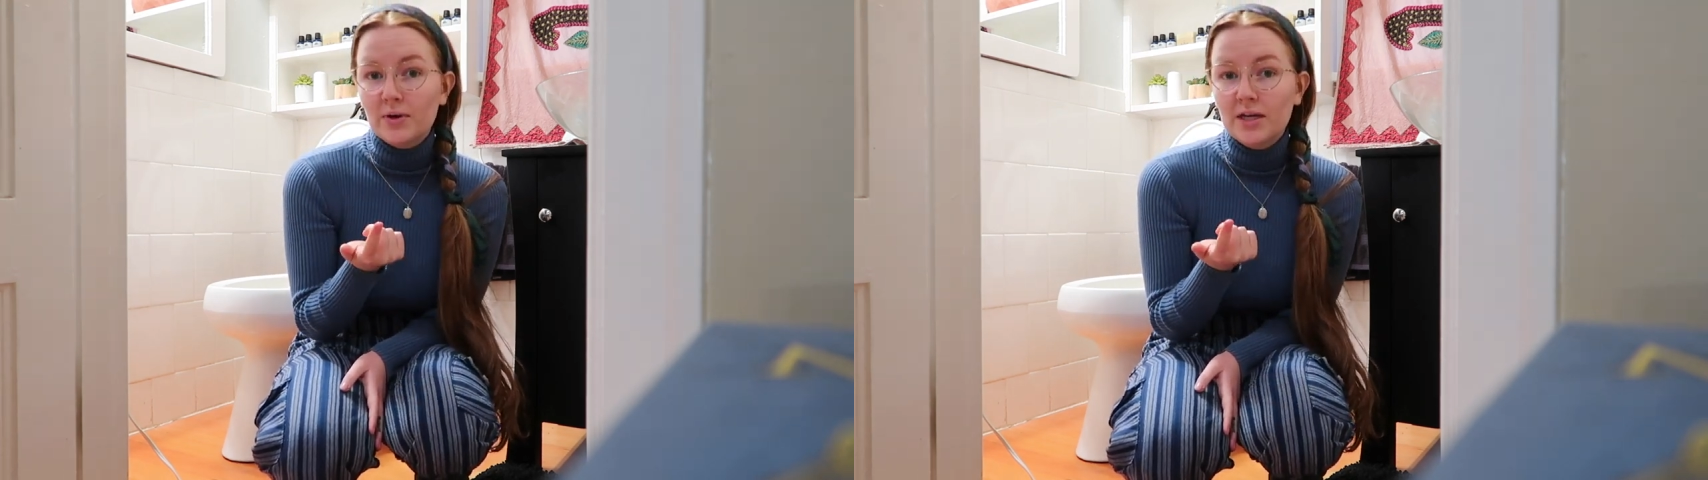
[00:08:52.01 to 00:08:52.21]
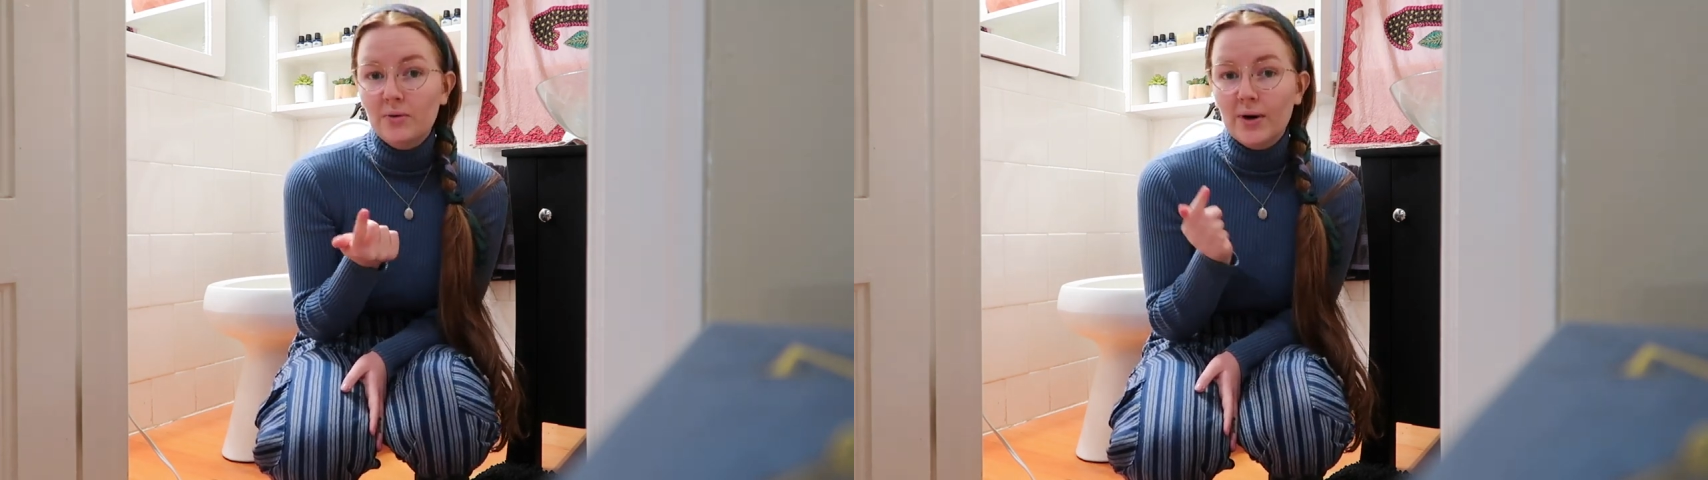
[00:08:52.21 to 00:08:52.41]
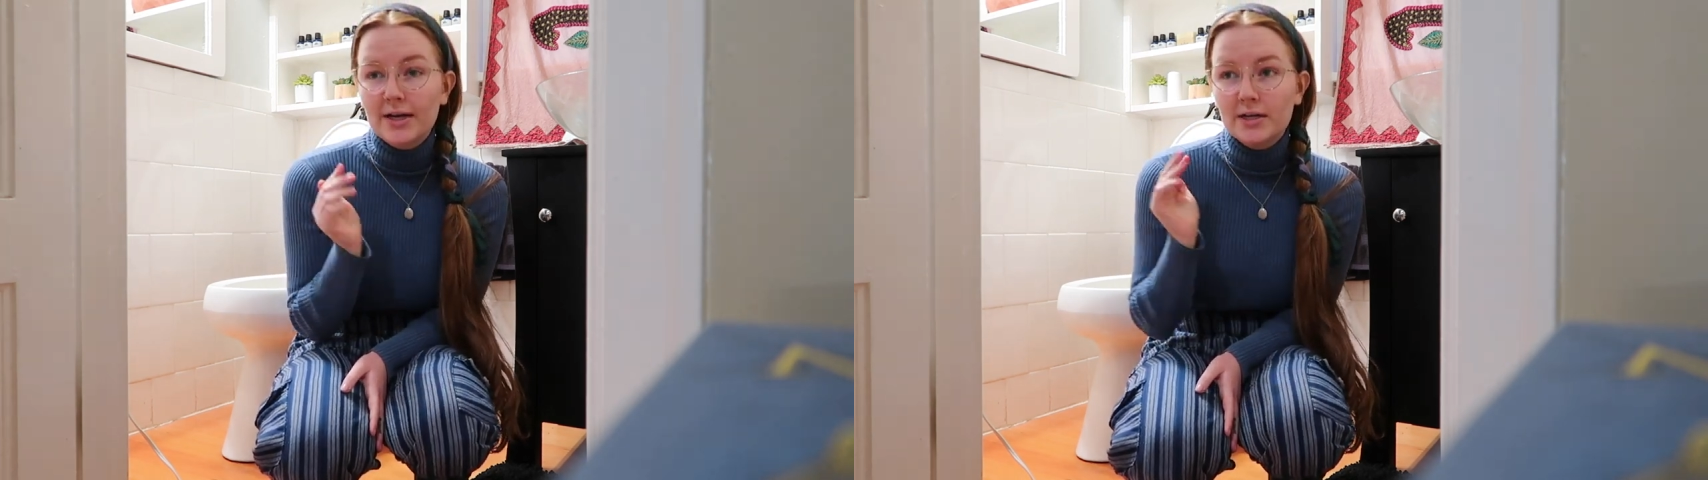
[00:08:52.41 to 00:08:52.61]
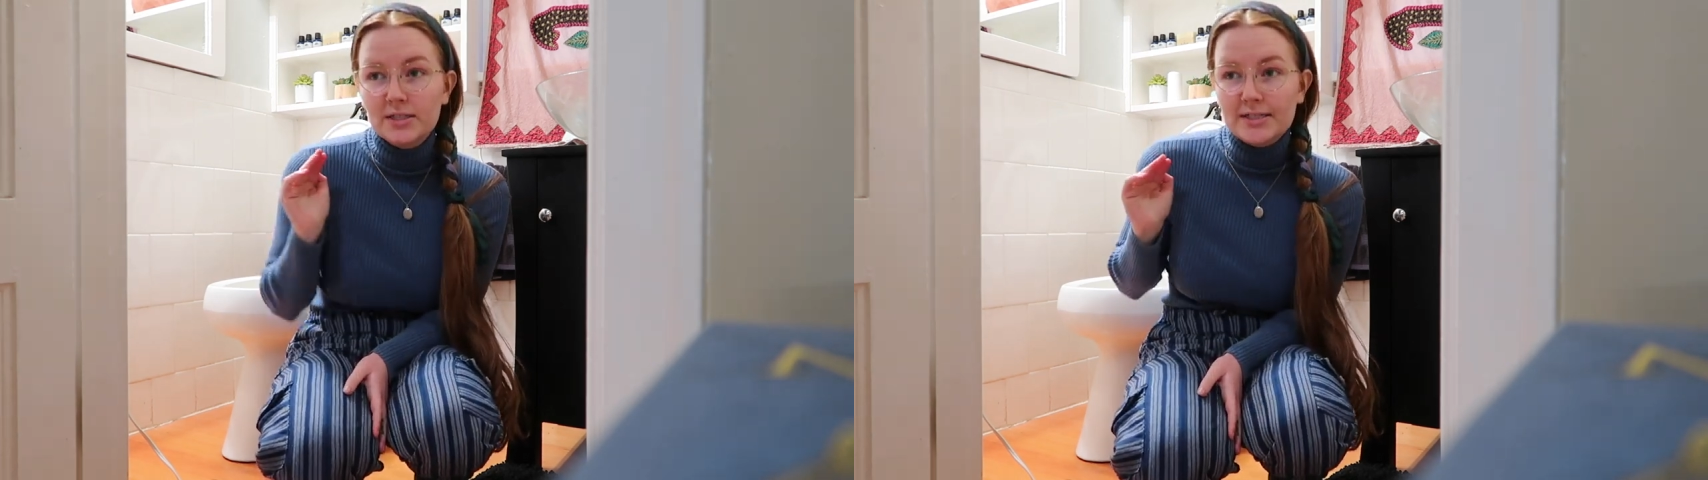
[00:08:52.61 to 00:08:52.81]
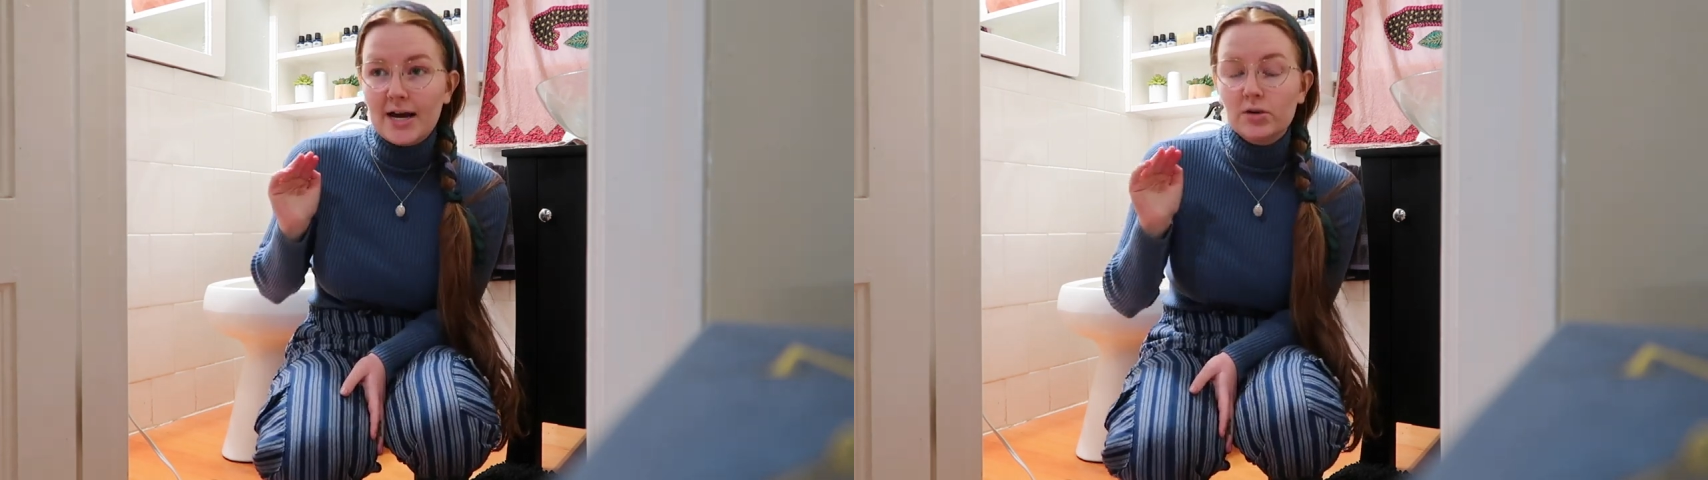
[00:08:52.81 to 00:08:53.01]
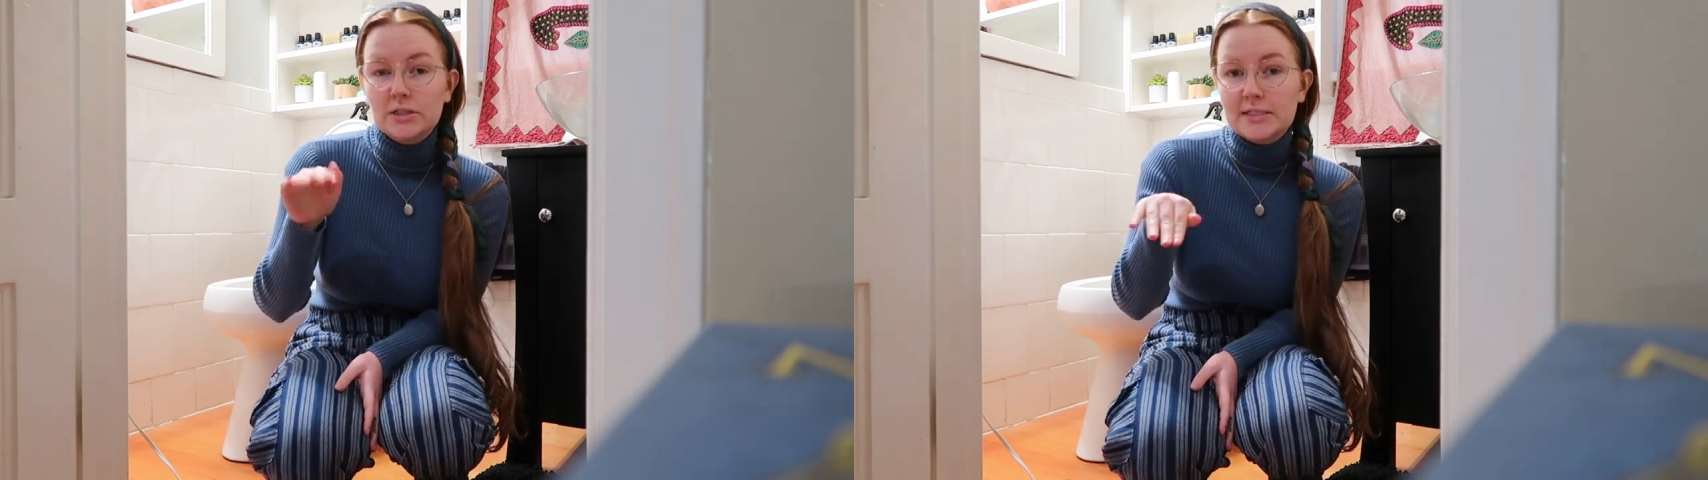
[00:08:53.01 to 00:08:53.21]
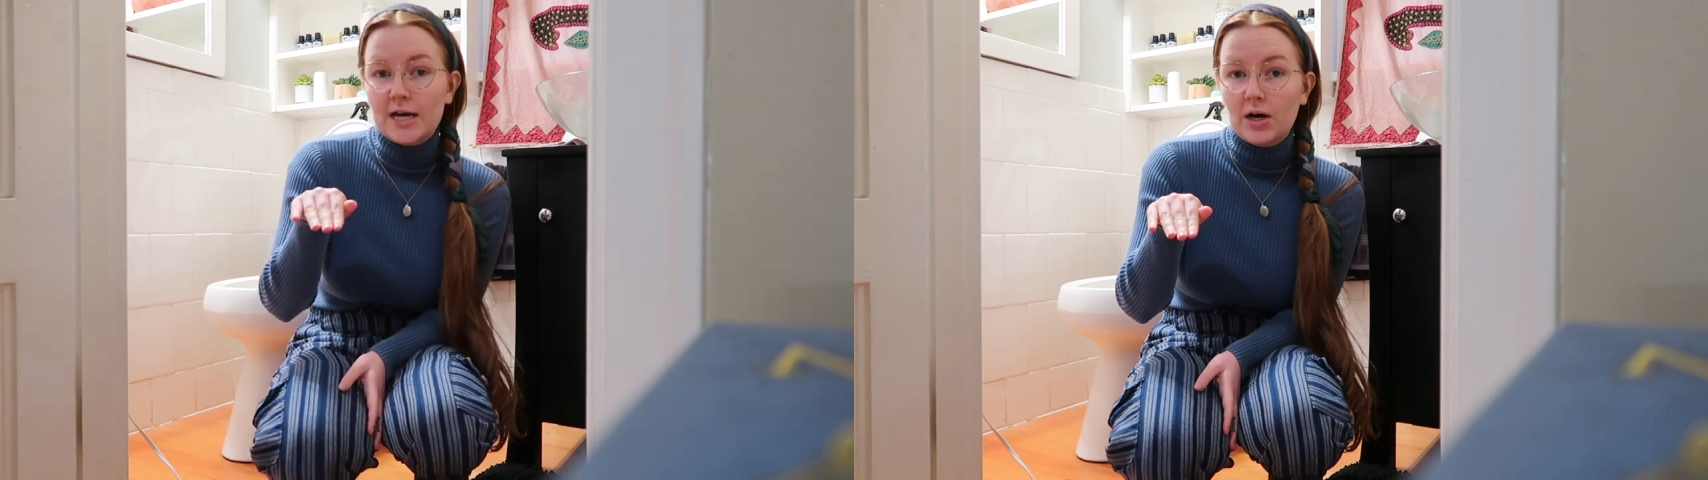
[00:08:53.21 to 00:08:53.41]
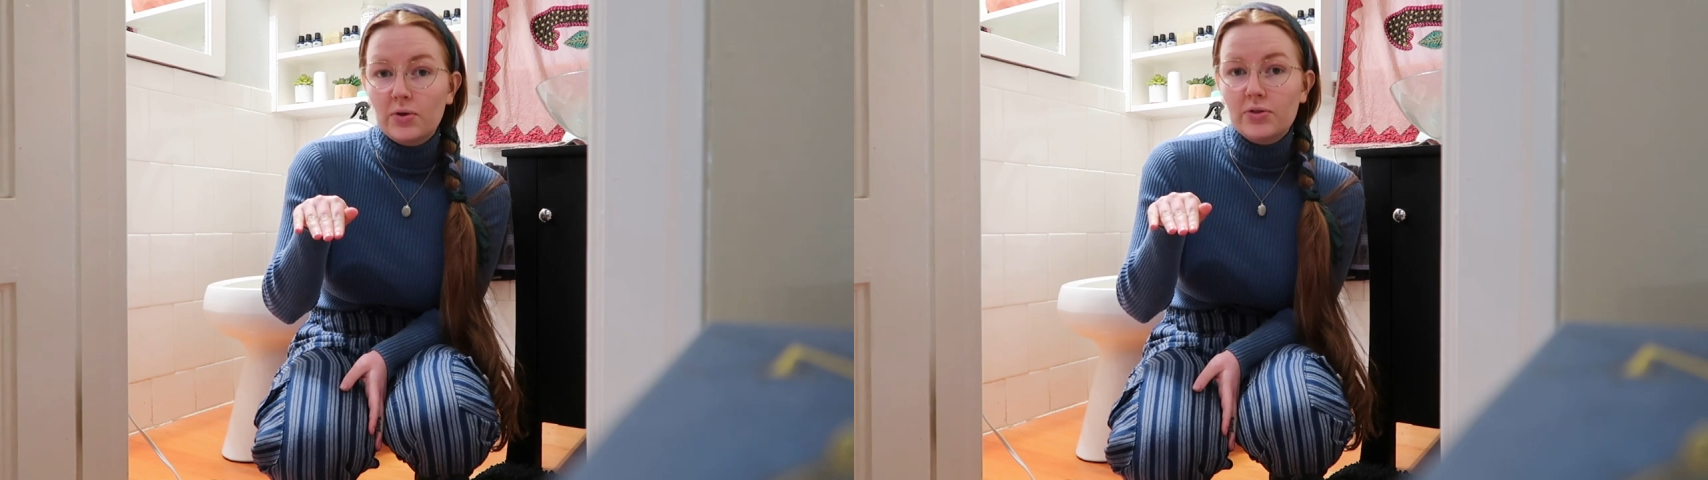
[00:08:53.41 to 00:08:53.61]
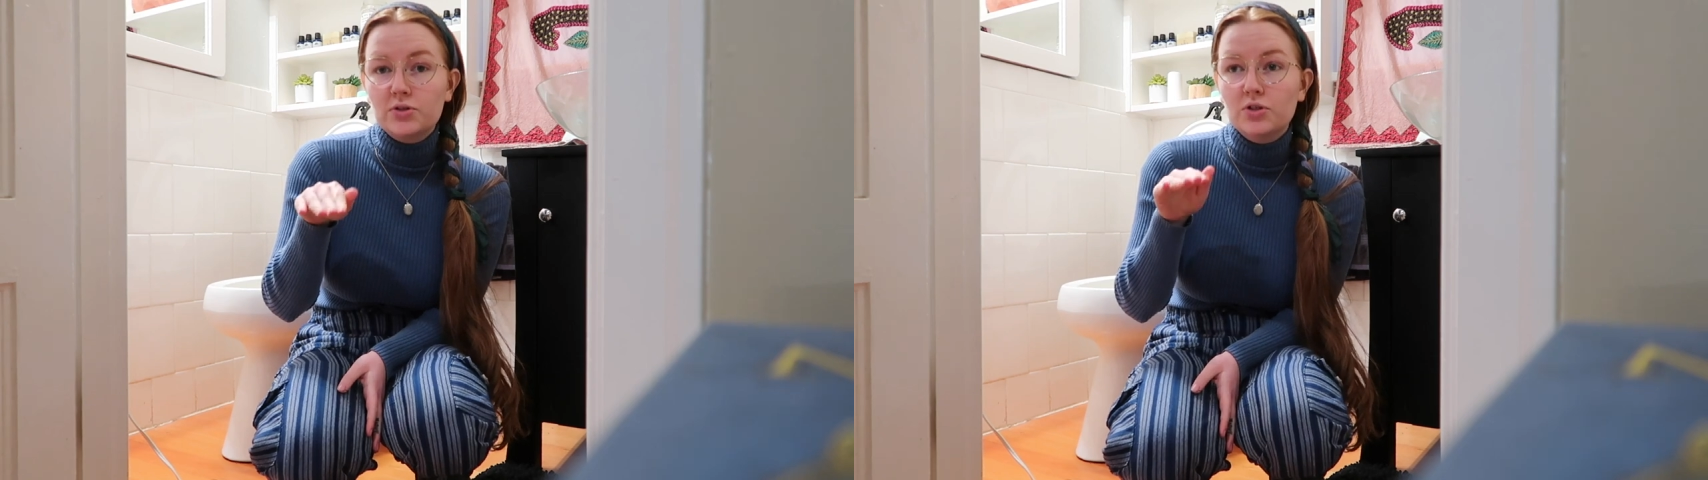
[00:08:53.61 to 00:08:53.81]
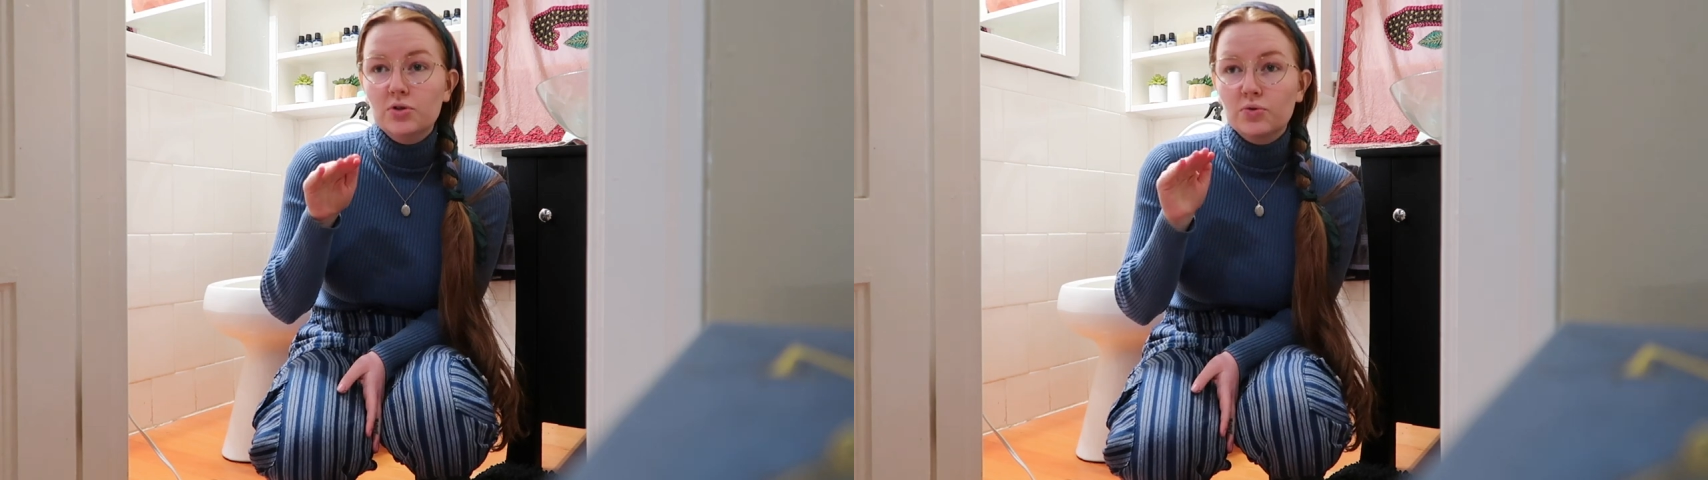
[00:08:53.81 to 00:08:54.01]
when he went down
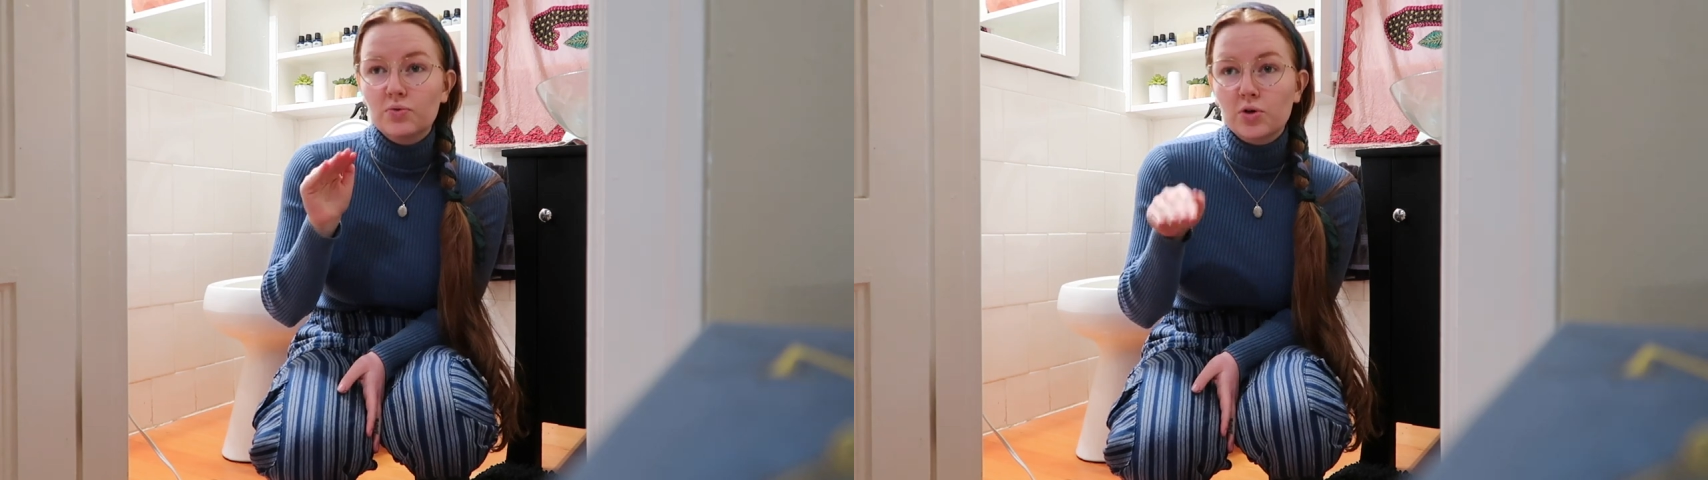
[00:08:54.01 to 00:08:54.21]
south to